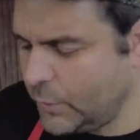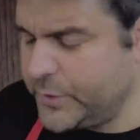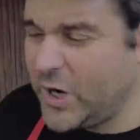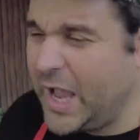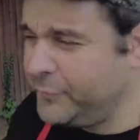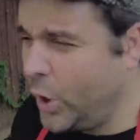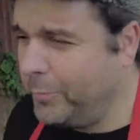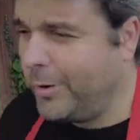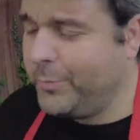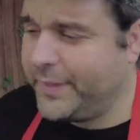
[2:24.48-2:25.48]
which I haven't got a
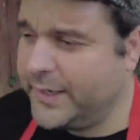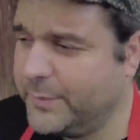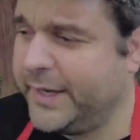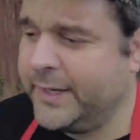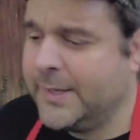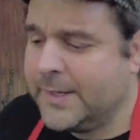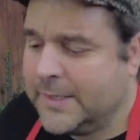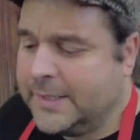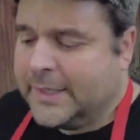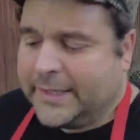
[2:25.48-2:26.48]
problem with anyway.
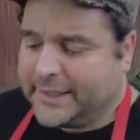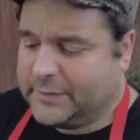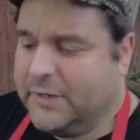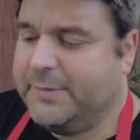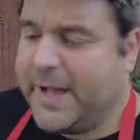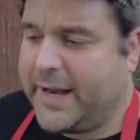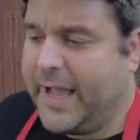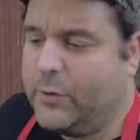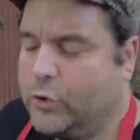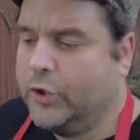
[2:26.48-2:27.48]
It doesn't really matter
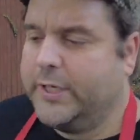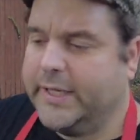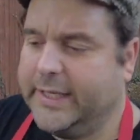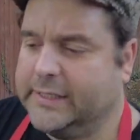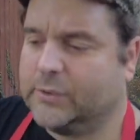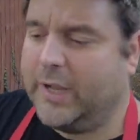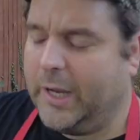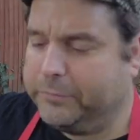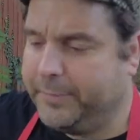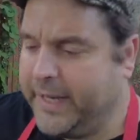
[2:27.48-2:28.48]
how good he is or how
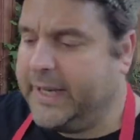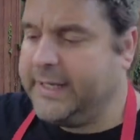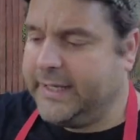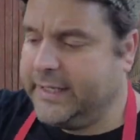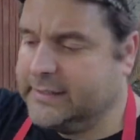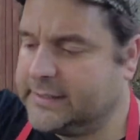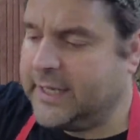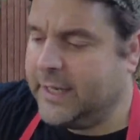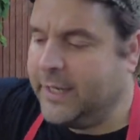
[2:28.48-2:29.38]
prepared he is